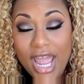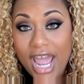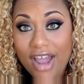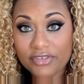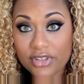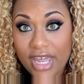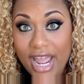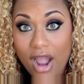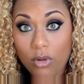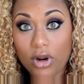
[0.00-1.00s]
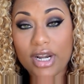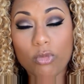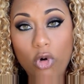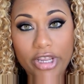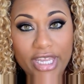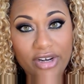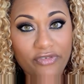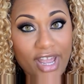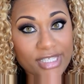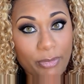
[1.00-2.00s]
after that hour, and I'm walking at a
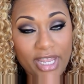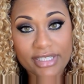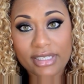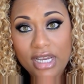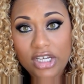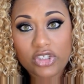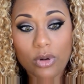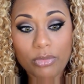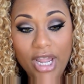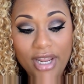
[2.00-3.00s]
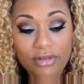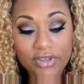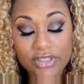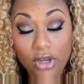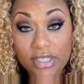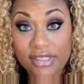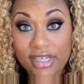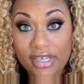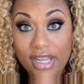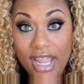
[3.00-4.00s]
fast pace, so I'm kind of
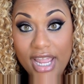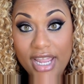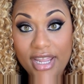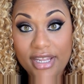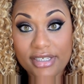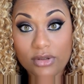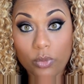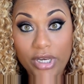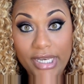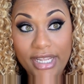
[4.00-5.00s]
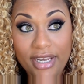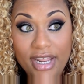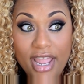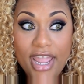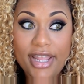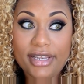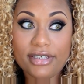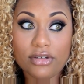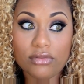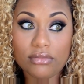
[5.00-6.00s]
exhausted and winded
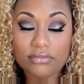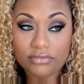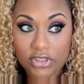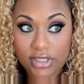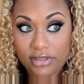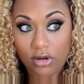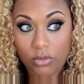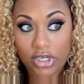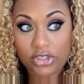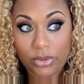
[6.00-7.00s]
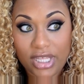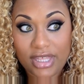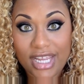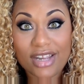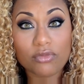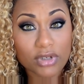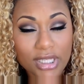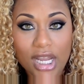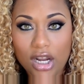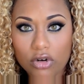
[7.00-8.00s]
and just don't want to do anything, and
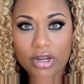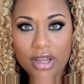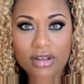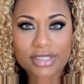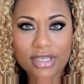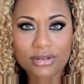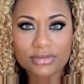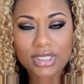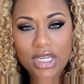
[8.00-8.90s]
really hungry also.